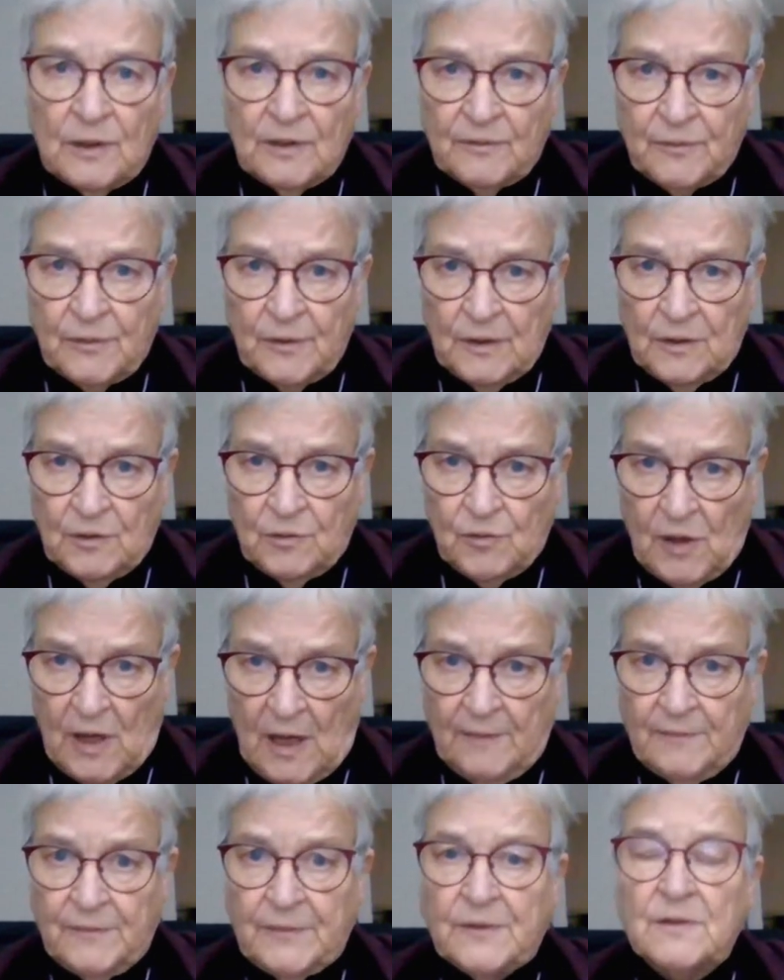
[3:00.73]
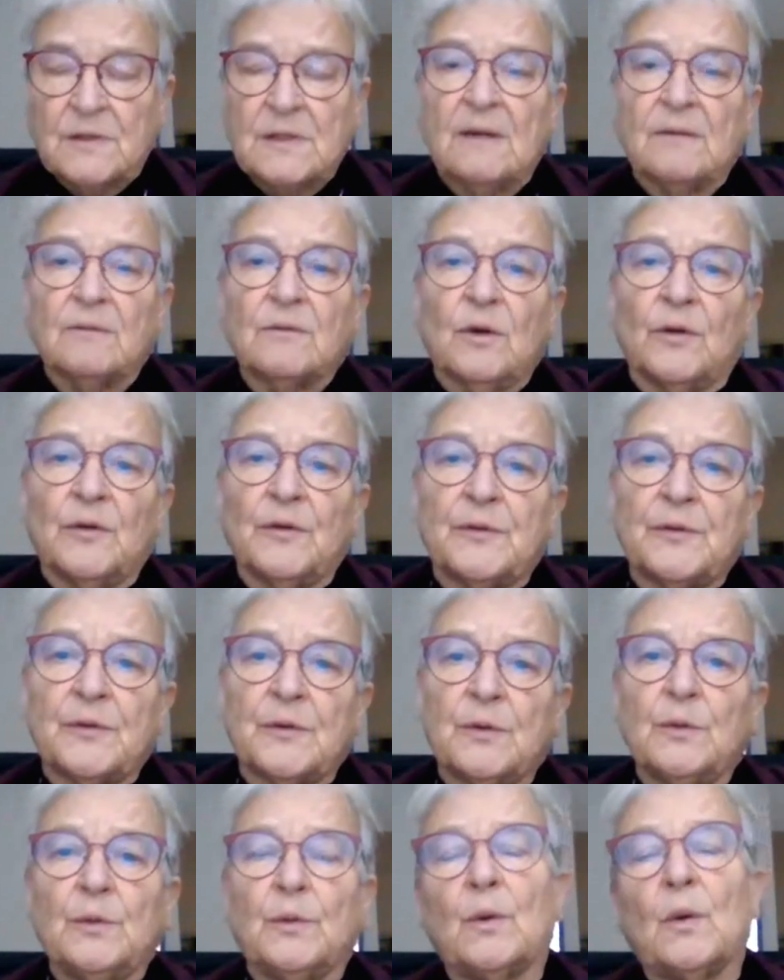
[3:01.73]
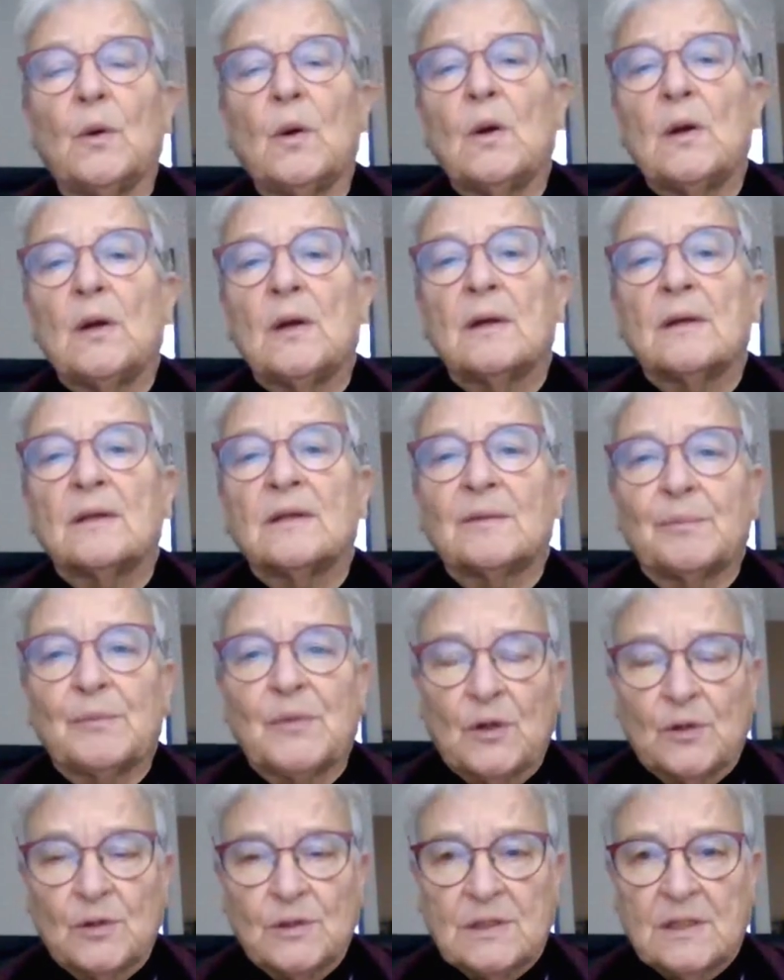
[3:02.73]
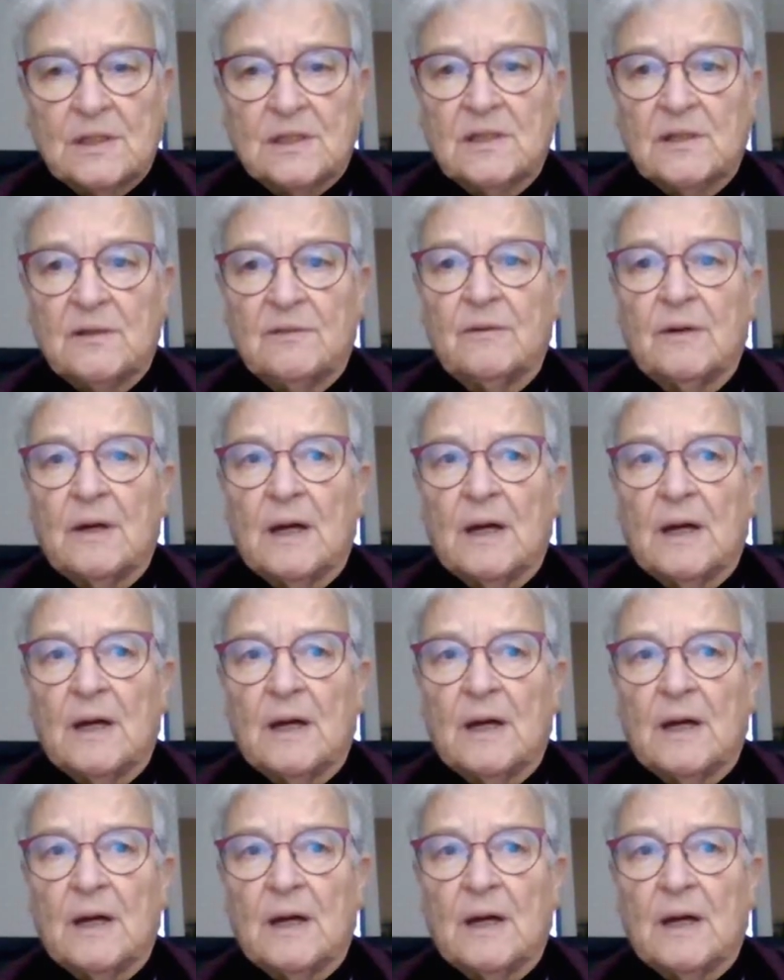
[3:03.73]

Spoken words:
different drafts have gone through the process